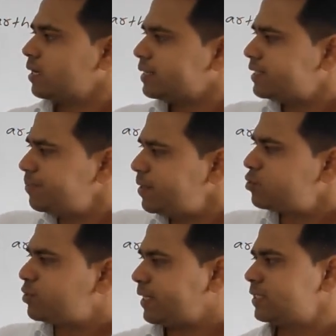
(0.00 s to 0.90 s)
Simply,
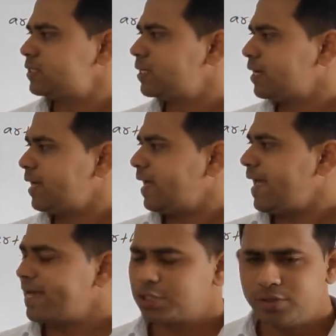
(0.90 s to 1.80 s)
students,
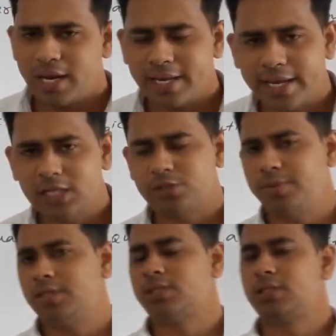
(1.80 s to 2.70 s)
external gills
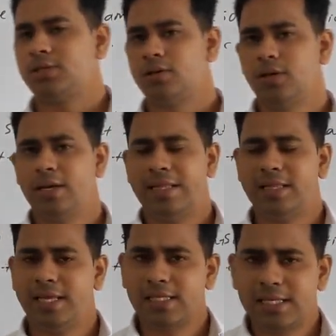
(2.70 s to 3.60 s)
means
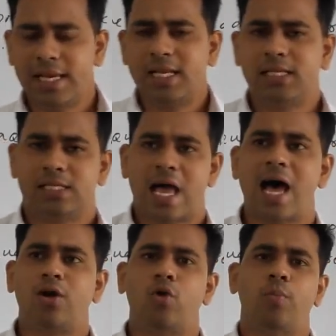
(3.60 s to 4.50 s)
these gills
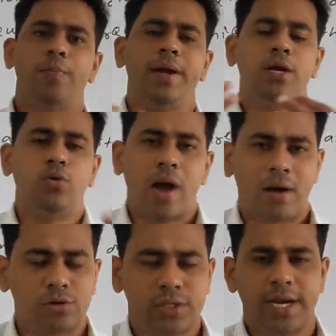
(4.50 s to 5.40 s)
are open to
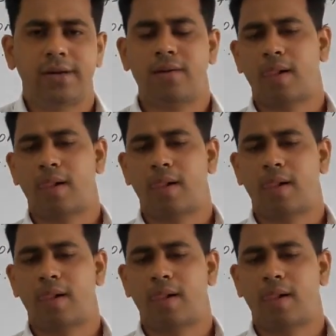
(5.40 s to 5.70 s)
outside,